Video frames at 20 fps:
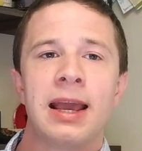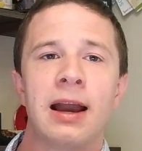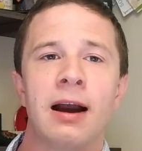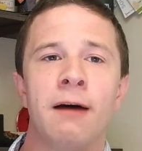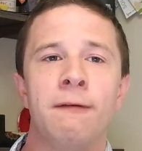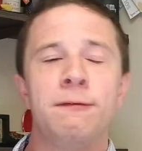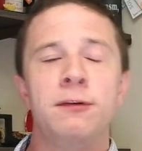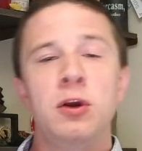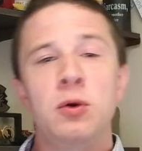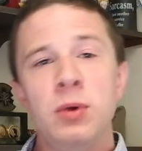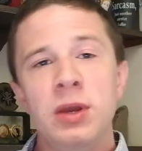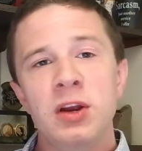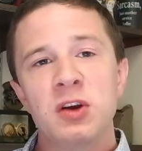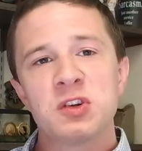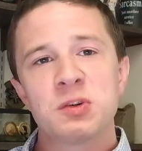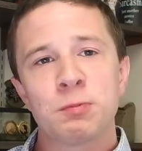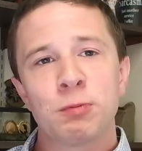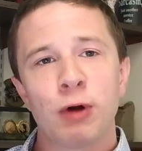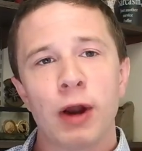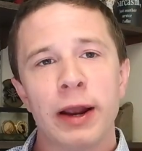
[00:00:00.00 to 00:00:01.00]
A few
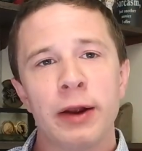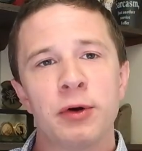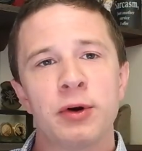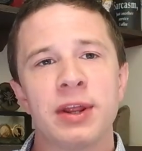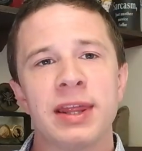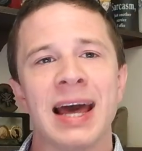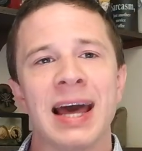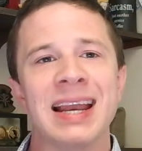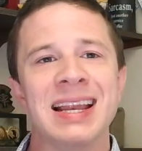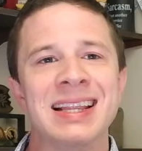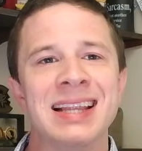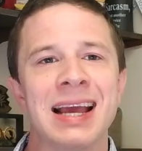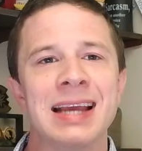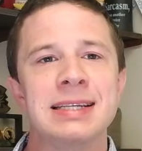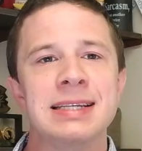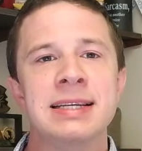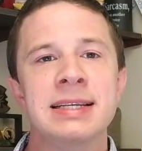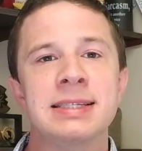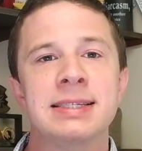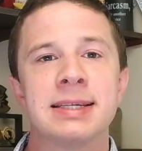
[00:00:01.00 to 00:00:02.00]
years prior to that, in
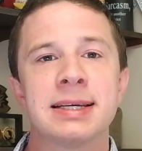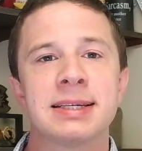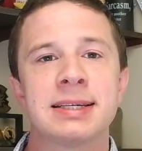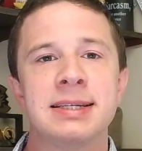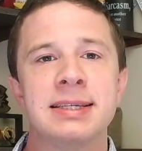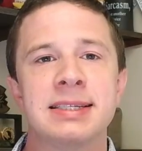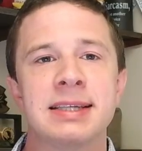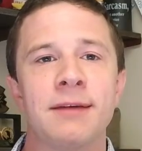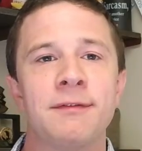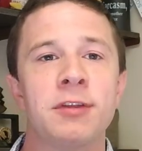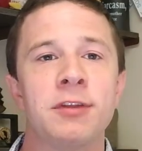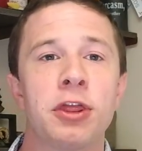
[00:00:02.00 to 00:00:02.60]
1967,